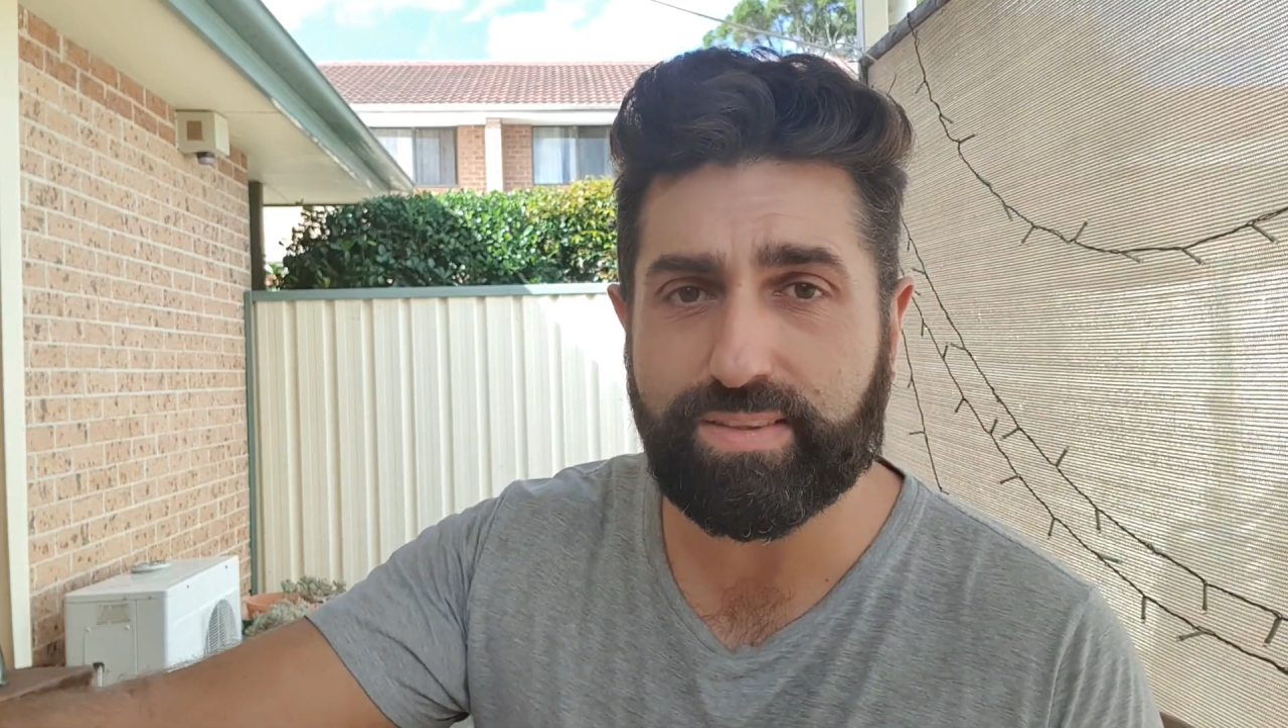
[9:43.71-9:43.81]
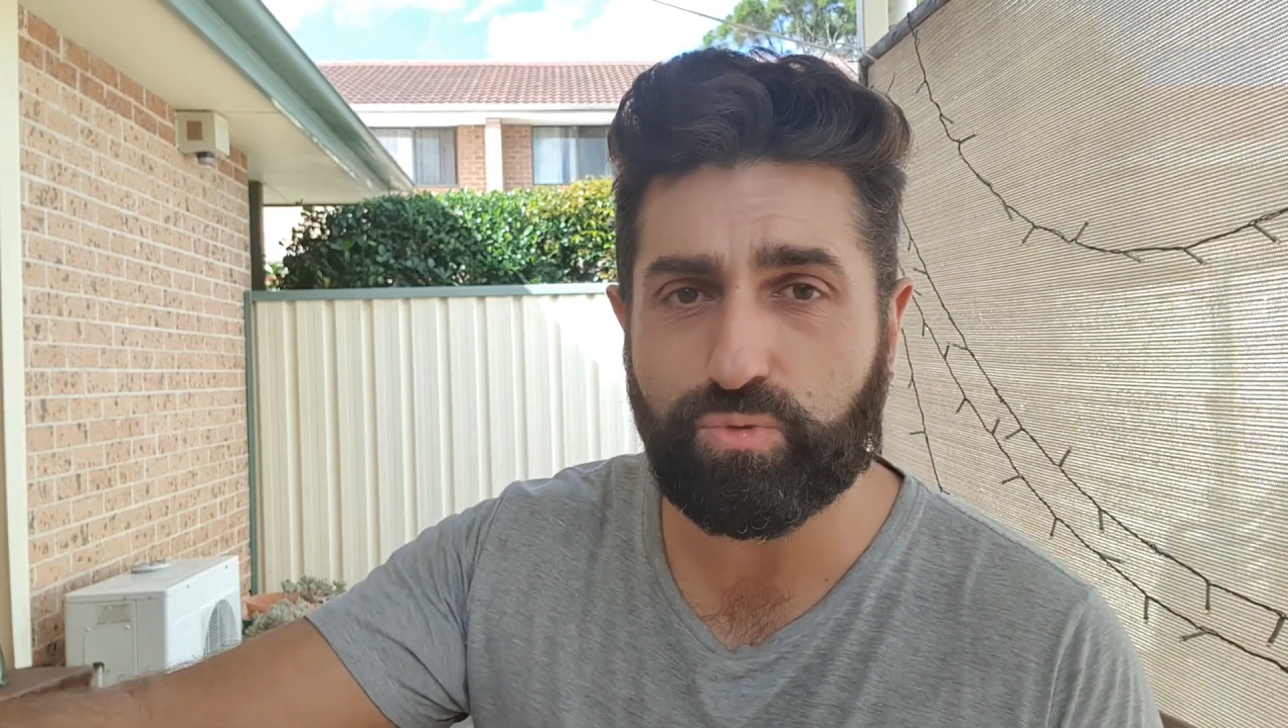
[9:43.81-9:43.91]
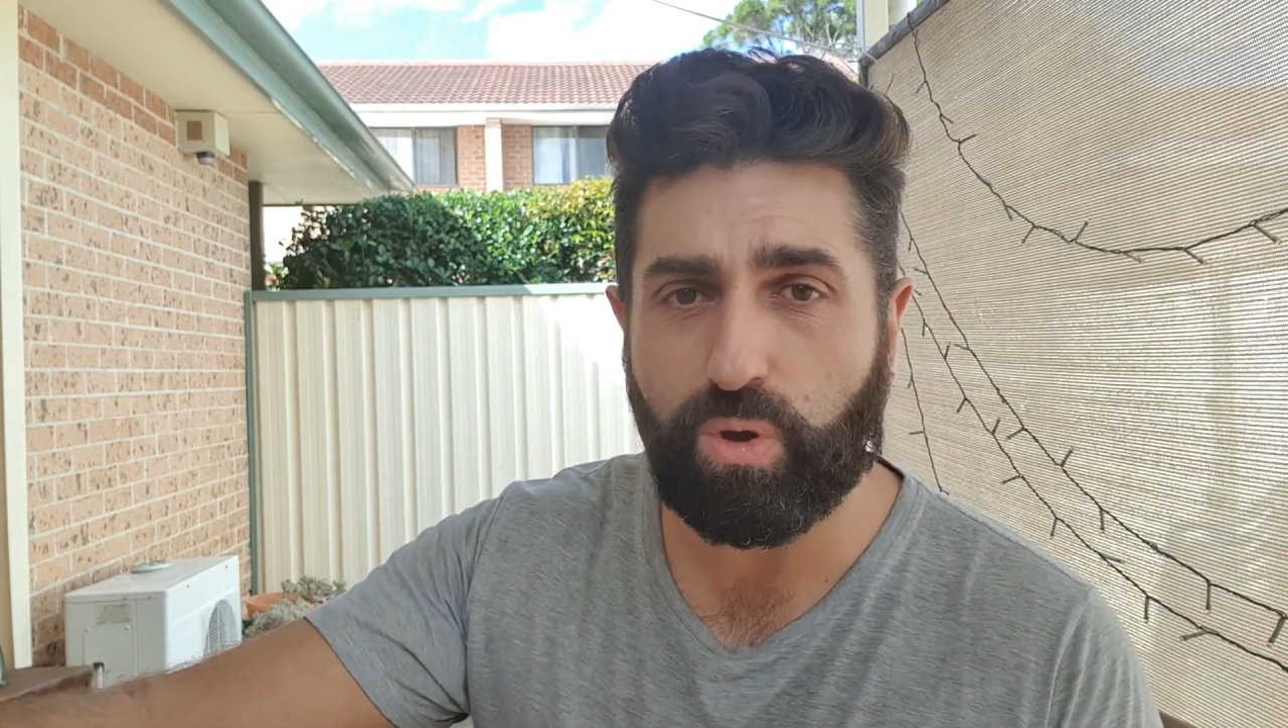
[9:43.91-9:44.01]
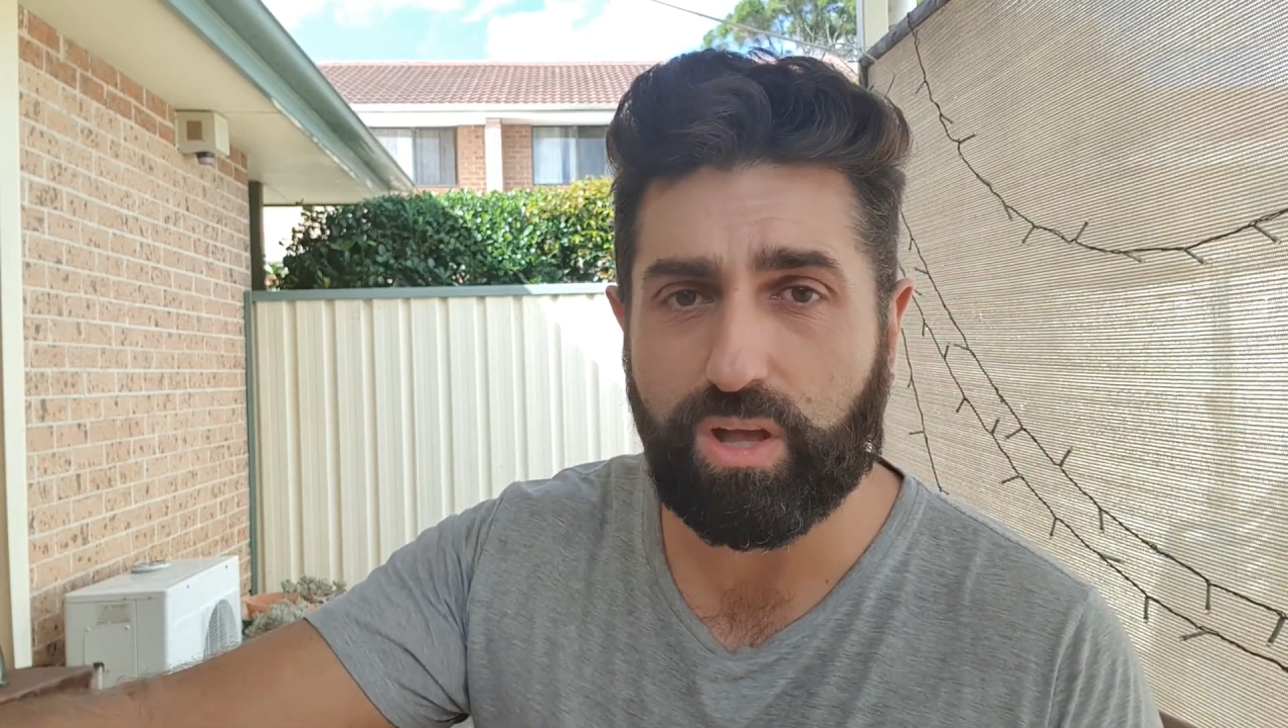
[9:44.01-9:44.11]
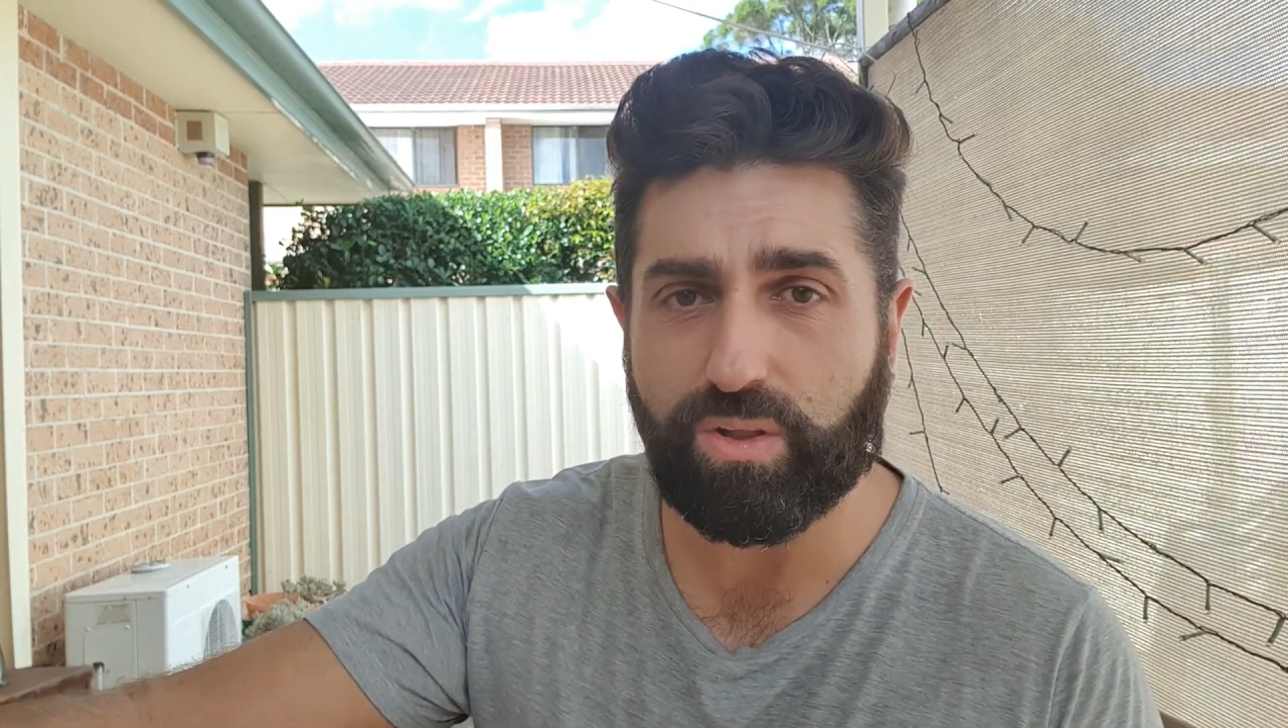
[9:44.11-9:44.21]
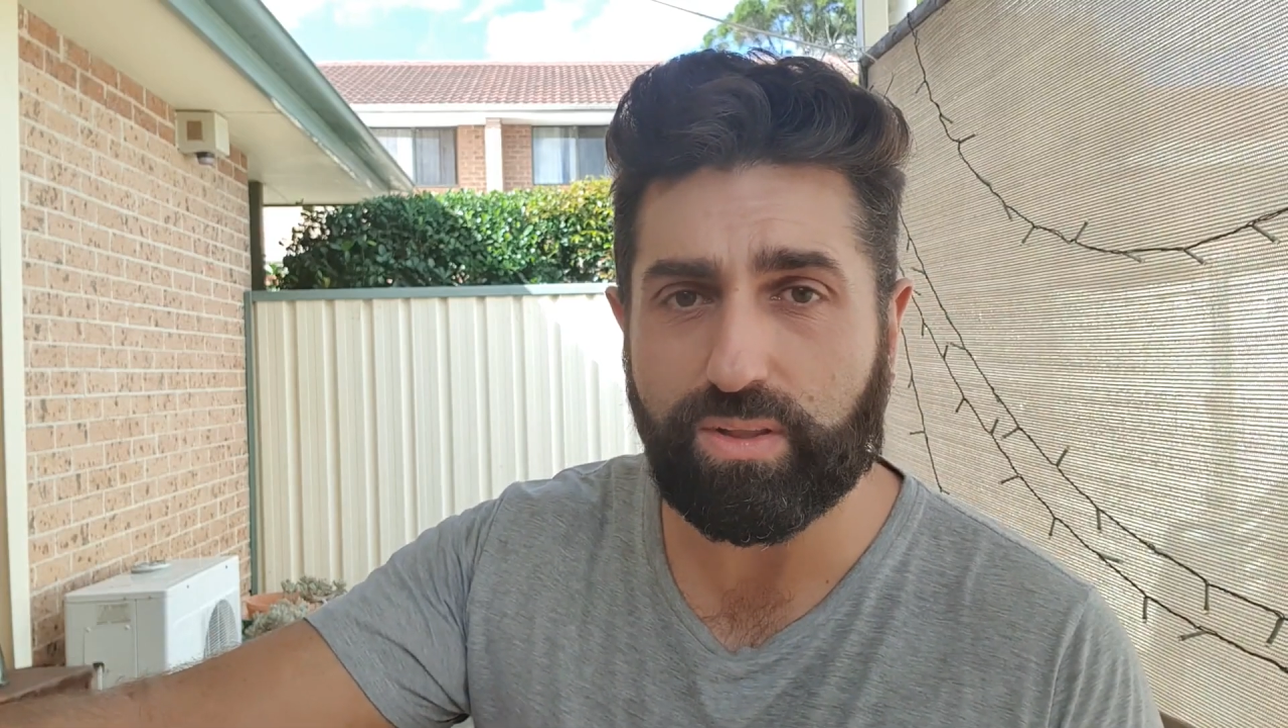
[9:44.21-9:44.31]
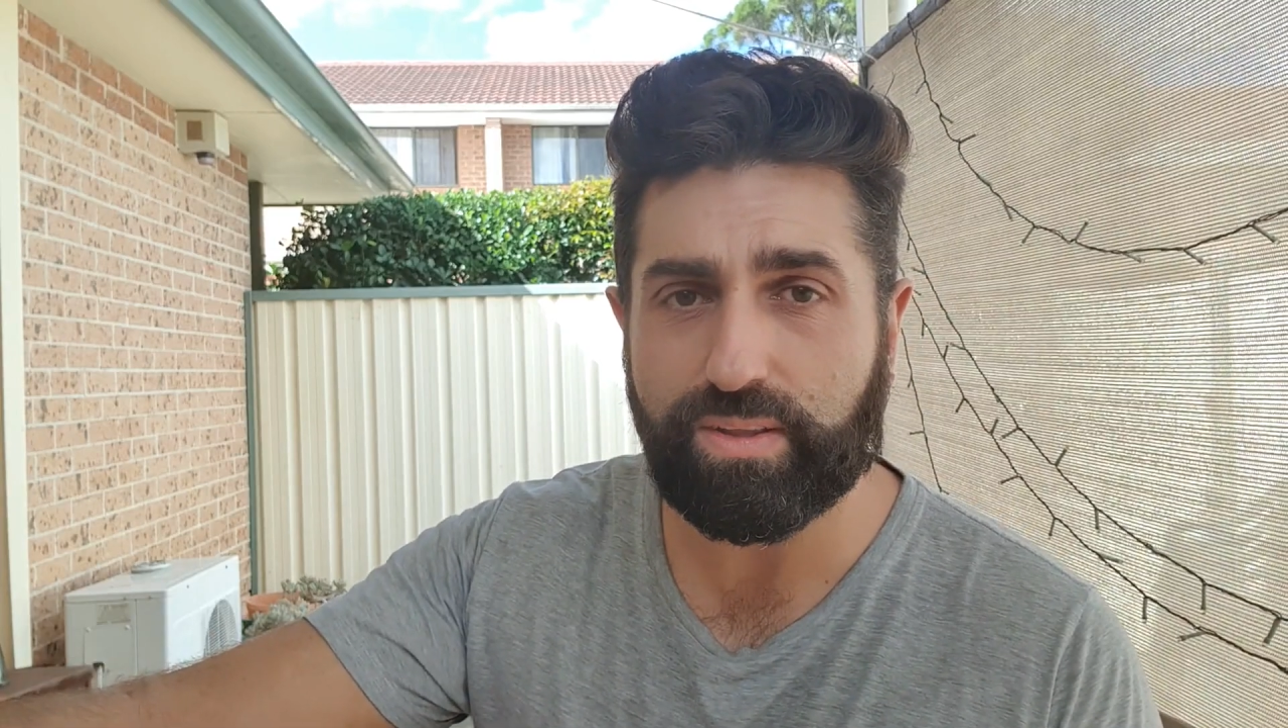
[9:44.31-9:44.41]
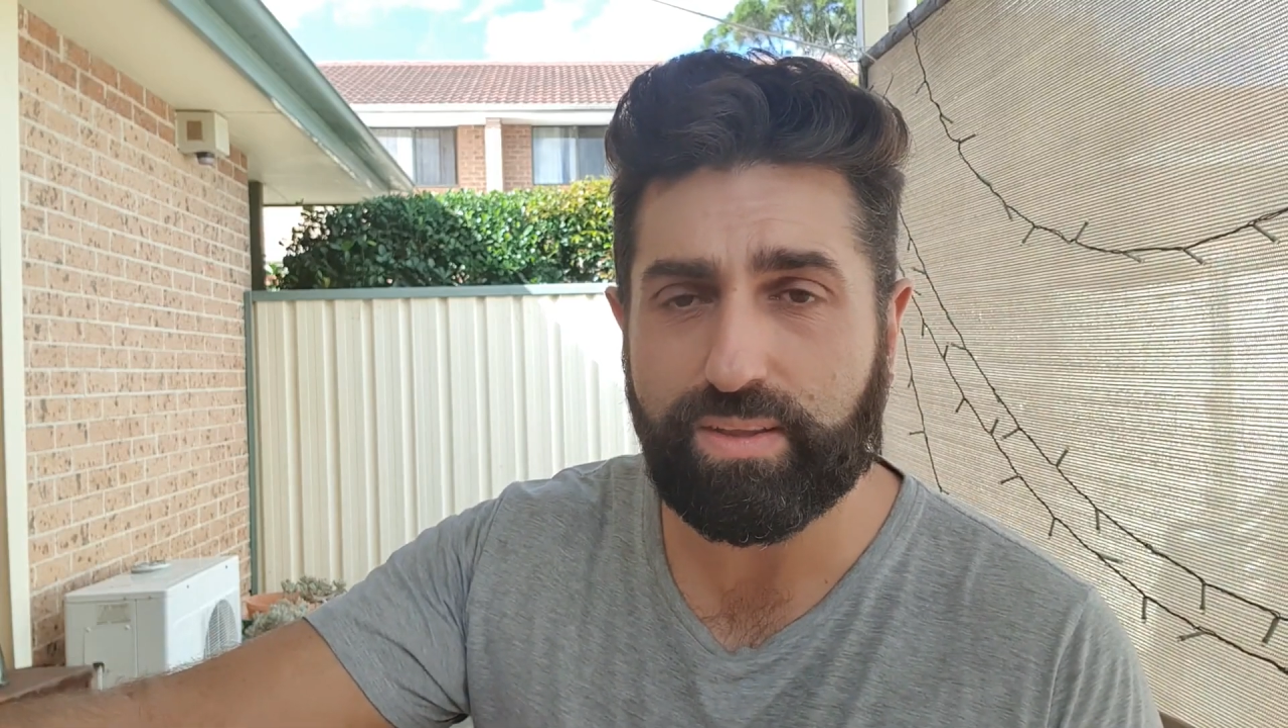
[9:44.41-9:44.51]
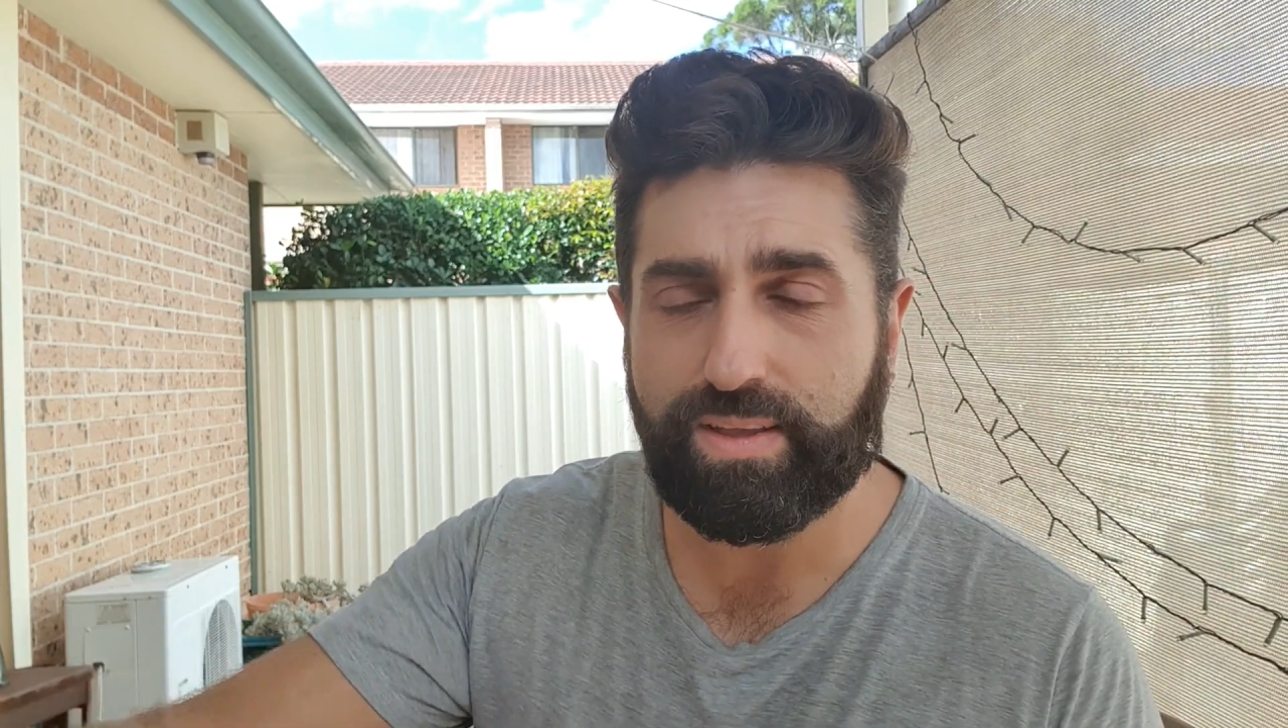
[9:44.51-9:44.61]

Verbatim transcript: as well?